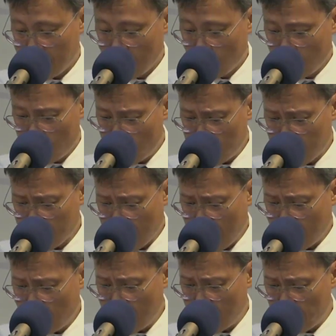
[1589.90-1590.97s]
Was Jesus
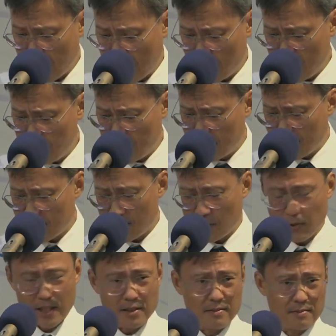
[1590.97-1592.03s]
angry at Mary because she
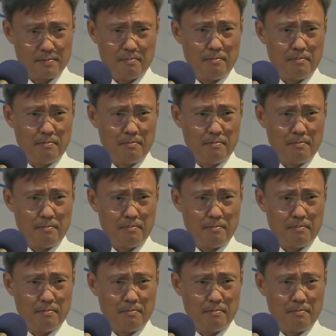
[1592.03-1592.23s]
was